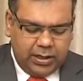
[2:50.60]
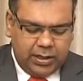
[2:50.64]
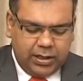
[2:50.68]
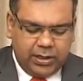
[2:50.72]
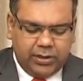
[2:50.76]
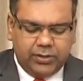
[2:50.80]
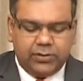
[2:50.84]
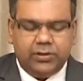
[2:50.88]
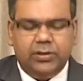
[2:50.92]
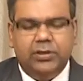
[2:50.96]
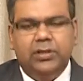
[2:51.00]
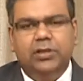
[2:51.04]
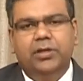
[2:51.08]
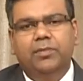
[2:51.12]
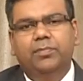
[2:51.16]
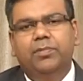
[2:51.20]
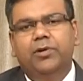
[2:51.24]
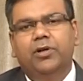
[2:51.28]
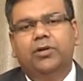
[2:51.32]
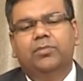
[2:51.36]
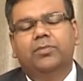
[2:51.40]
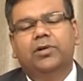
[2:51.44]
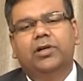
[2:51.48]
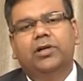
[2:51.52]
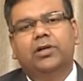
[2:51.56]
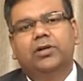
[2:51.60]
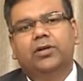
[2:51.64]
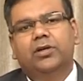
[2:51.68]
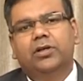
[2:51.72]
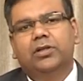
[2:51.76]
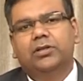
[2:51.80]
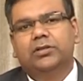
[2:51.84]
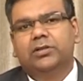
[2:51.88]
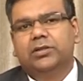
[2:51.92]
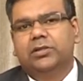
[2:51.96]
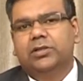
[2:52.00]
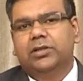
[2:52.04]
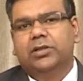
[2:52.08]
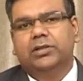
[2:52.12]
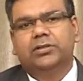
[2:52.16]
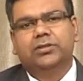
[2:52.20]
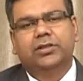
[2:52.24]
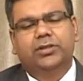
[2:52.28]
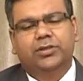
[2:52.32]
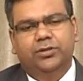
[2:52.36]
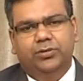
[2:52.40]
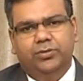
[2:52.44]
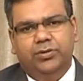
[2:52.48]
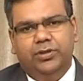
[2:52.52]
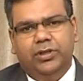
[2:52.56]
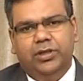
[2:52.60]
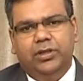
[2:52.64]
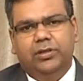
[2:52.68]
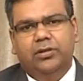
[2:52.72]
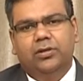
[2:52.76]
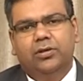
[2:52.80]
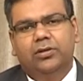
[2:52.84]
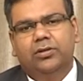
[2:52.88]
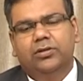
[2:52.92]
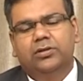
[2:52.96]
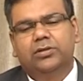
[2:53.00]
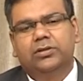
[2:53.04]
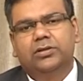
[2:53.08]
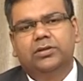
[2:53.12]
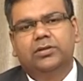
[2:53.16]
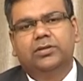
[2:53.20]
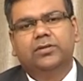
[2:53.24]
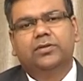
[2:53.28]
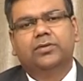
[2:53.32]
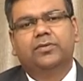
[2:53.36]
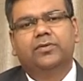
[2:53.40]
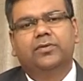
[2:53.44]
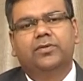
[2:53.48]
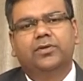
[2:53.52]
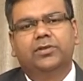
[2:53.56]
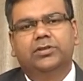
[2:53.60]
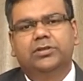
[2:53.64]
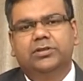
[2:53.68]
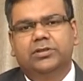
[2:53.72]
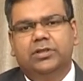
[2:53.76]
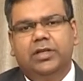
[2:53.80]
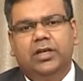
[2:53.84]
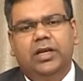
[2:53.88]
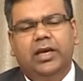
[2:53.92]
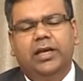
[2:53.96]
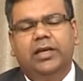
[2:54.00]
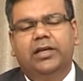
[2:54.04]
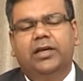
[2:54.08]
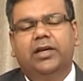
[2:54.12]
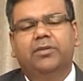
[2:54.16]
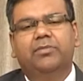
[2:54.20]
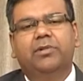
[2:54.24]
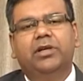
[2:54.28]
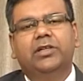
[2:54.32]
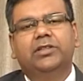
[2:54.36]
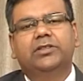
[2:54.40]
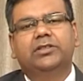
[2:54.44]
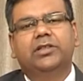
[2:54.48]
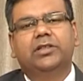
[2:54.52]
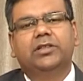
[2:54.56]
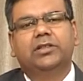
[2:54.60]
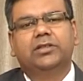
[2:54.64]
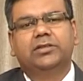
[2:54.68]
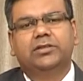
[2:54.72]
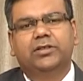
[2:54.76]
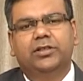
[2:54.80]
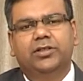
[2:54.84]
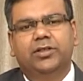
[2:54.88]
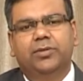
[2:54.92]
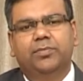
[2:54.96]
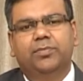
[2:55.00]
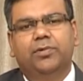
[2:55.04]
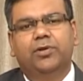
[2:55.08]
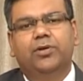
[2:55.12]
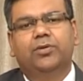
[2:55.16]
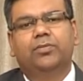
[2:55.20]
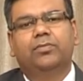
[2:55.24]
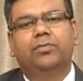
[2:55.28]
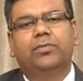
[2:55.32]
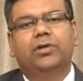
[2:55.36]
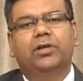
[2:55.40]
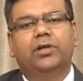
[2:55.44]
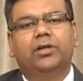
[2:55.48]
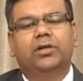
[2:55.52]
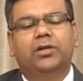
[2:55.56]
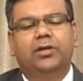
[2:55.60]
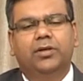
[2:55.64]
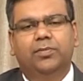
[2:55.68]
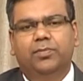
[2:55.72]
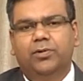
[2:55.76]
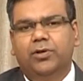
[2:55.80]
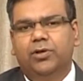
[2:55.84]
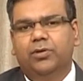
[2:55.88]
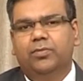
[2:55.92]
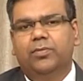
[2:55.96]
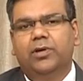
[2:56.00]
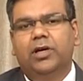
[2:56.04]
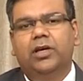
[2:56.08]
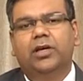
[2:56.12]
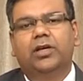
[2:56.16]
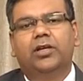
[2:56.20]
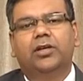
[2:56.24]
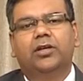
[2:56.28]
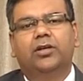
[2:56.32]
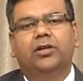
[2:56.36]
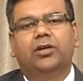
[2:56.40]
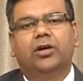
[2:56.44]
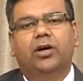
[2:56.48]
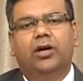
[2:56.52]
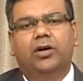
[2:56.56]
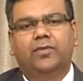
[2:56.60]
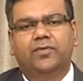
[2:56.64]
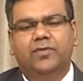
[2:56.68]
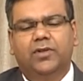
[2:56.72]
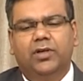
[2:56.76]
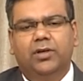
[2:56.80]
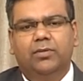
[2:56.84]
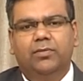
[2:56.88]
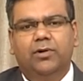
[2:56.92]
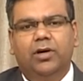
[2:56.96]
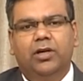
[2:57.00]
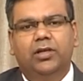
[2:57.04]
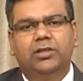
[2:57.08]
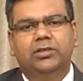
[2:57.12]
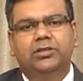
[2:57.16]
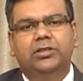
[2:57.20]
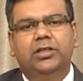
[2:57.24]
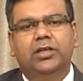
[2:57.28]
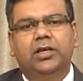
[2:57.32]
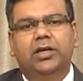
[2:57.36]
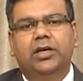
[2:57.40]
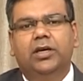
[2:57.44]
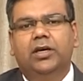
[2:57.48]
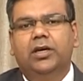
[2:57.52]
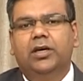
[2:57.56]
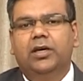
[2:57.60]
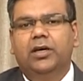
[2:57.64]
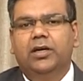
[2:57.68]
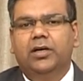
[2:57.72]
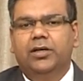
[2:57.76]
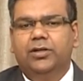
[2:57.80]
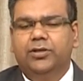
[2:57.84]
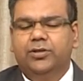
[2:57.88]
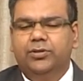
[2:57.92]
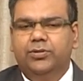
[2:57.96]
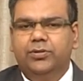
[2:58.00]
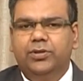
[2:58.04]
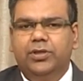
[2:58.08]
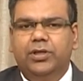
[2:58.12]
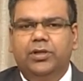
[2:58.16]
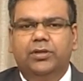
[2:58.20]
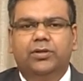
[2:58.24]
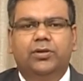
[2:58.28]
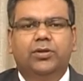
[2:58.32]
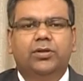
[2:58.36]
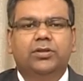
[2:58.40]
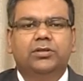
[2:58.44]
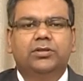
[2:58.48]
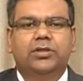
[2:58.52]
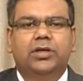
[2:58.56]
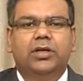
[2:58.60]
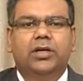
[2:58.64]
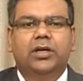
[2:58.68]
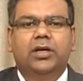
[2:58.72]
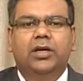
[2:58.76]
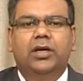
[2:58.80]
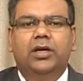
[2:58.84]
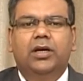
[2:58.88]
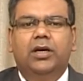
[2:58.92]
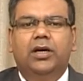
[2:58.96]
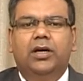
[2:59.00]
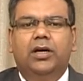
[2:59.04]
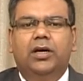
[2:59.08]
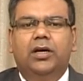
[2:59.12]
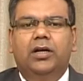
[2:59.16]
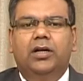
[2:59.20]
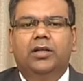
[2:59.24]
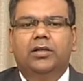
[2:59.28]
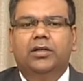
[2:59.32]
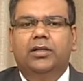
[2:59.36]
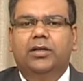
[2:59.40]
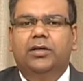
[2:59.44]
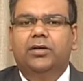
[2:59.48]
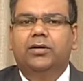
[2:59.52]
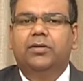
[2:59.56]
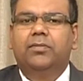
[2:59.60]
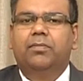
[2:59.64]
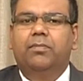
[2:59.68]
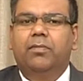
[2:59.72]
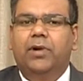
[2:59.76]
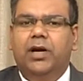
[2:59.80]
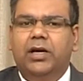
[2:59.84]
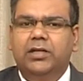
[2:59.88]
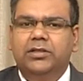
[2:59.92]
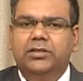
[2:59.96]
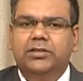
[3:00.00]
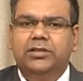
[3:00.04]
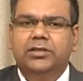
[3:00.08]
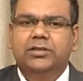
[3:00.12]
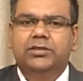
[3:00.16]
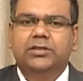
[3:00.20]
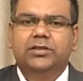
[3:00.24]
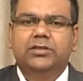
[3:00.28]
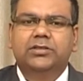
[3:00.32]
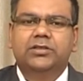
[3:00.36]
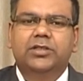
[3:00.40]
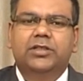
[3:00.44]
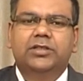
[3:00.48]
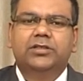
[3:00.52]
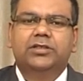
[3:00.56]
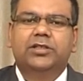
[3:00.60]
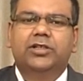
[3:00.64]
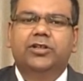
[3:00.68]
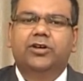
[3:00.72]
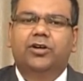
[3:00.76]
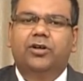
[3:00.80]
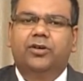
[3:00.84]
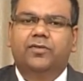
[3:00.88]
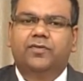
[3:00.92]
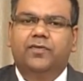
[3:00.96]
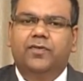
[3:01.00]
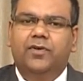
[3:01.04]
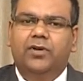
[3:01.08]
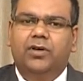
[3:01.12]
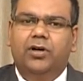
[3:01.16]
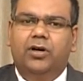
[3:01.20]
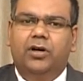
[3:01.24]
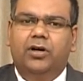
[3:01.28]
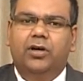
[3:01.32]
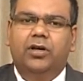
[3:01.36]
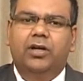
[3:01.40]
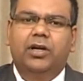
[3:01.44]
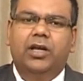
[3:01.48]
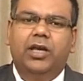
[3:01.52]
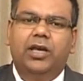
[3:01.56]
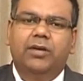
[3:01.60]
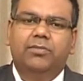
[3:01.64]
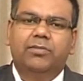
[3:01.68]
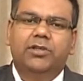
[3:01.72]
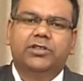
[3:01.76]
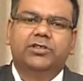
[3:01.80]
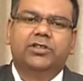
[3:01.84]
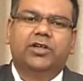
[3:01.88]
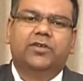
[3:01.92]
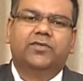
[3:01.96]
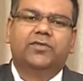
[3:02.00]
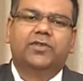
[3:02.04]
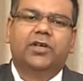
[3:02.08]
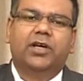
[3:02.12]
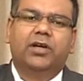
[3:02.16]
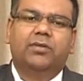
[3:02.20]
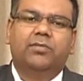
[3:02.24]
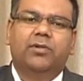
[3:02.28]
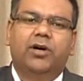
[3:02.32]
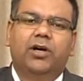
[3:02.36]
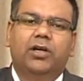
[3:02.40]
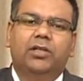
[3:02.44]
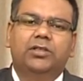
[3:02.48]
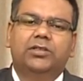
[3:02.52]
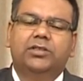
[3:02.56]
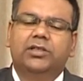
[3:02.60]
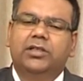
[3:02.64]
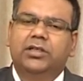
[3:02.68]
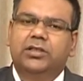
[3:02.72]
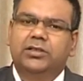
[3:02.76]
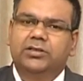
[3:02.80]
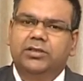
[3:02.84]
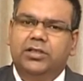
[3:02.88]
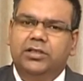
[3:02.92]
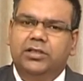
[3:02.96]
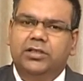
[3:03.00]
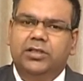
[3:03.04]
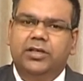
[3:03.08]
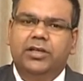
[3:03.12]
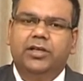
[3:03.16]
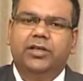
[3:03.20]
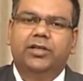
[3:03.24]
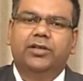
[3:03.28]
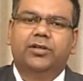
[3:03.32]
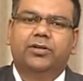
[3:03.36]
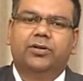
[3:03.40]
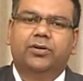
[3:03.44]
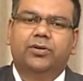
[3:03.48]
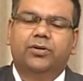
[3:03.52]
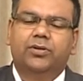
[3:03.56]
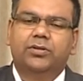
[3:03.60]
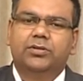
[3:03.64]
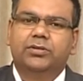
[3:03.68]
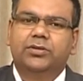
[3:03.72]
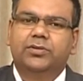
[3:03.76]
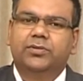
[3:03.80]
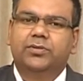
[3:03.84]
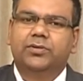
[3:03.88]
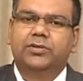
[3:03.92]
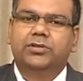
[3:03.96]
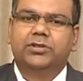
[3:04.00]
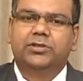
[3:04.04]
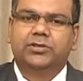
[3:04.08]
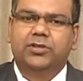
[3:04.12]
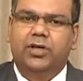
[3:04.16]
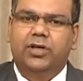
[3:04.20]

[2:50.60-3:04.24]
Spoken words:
Now, the diploma course is a 2-year course, which, like I mentioned, is a diploma in ophthalmology, 2-year course. The master's in surgery or MS ophthalmology is a 3-year course, which